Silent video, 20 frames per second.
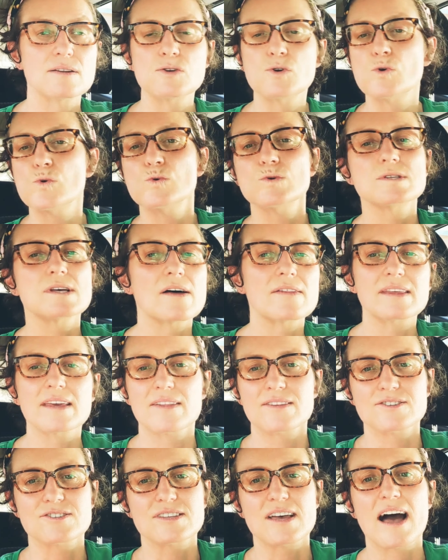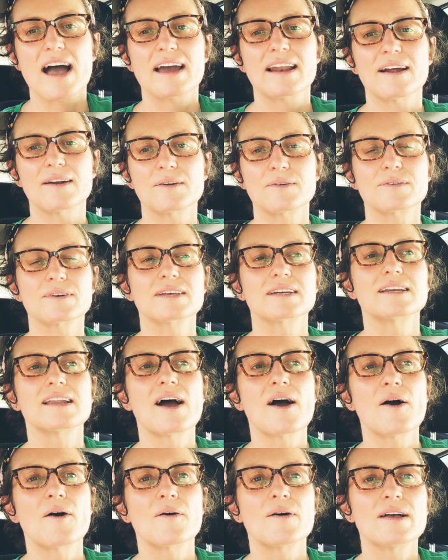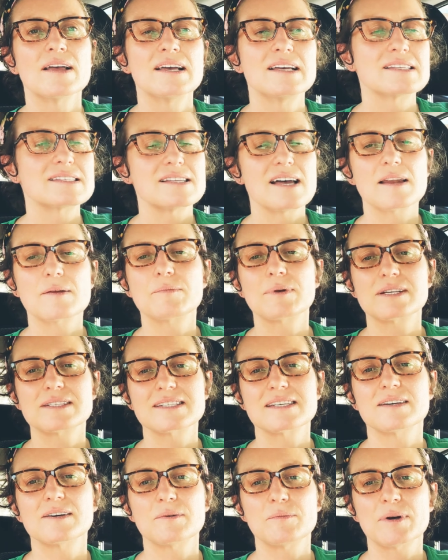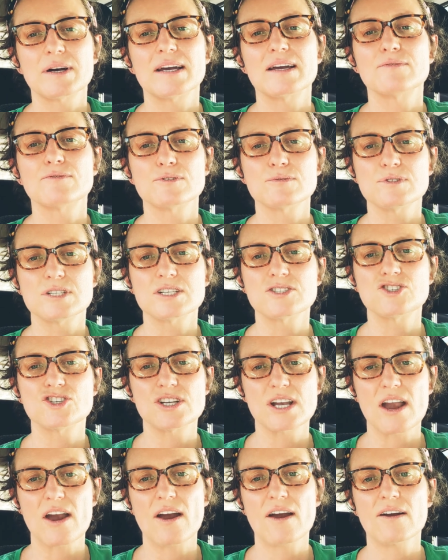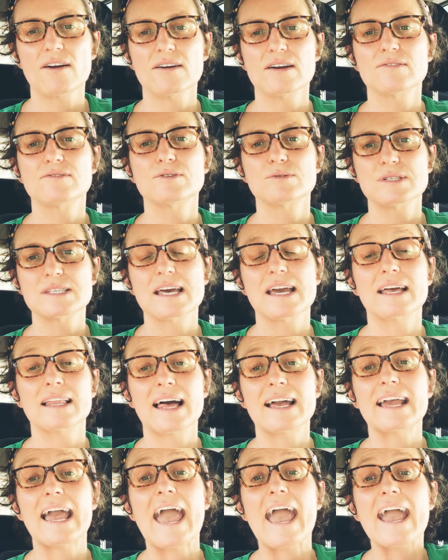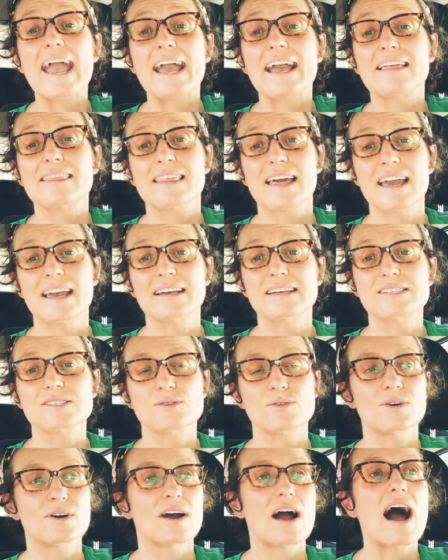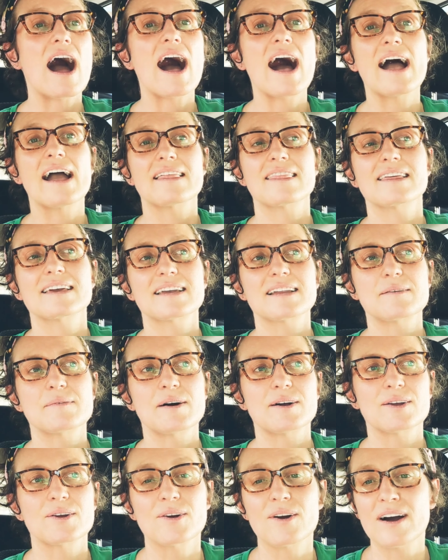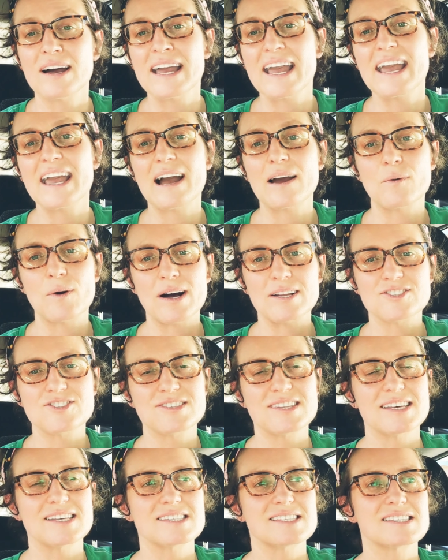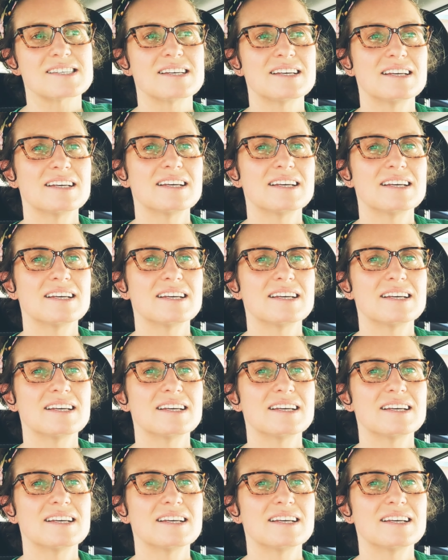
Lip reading: who's on the other side? I don't really know. It's not a big deal, but if you did share, if you would say like, hey, thanks, or hi, thinking about you, or hey, I watched this,